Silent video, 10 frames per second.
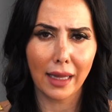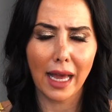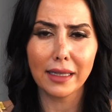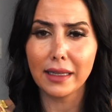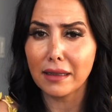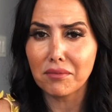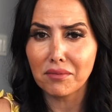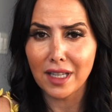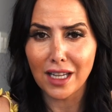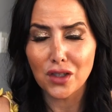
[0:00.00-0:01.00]
And
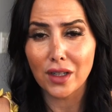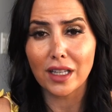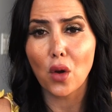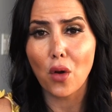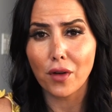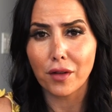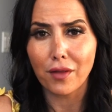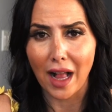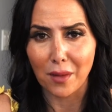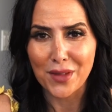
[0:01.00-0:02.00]
to get
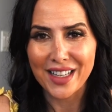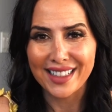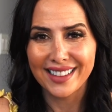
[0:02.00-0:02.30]
overwhelmed.